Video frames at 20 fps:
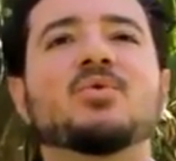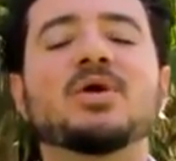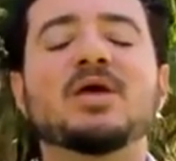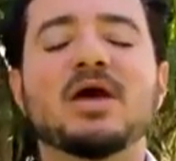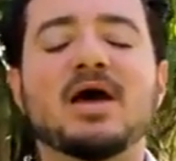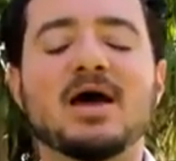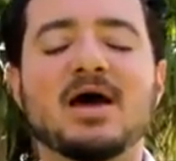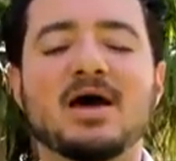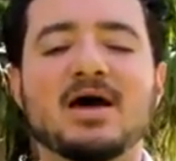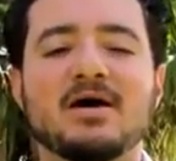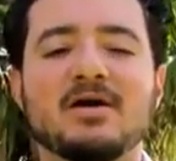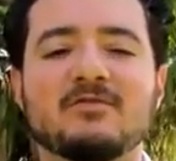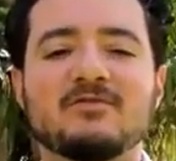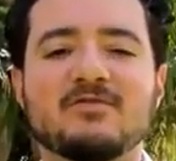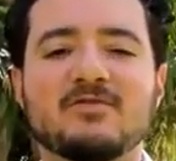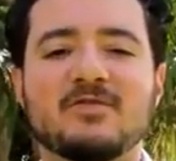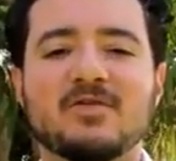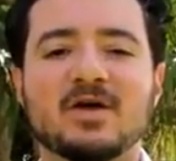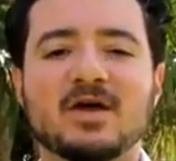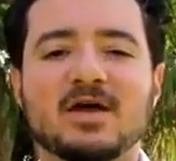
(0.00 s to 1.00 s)
we
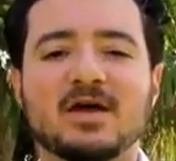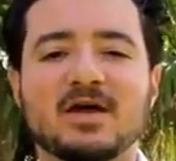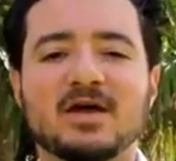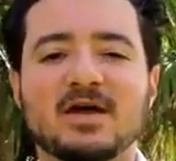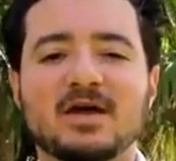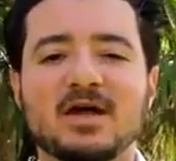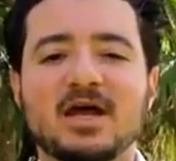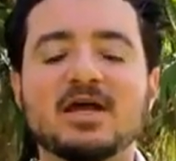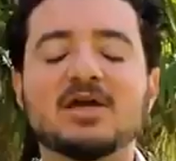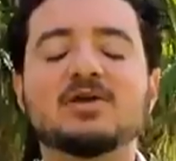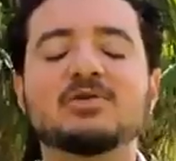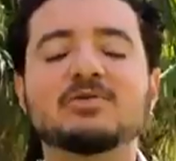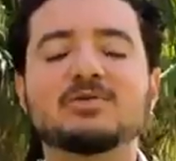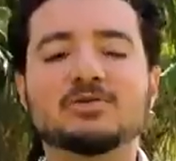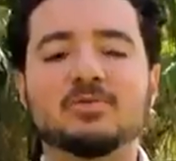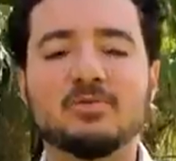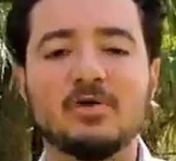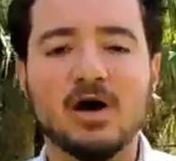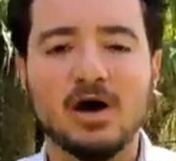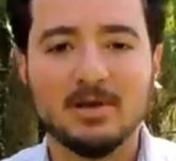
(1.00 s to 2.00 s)
have a
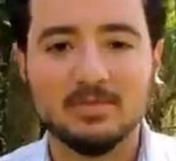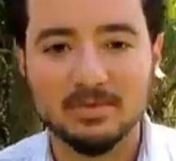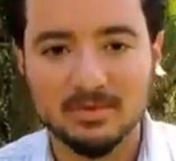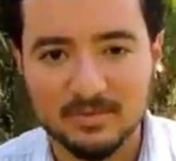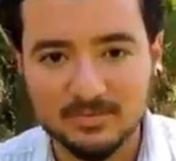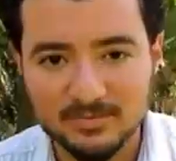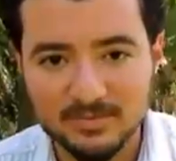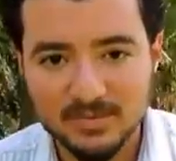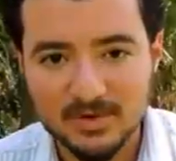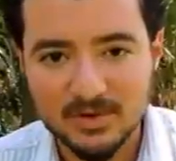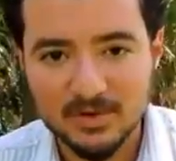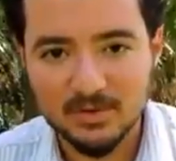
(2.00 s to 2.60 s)
huge problem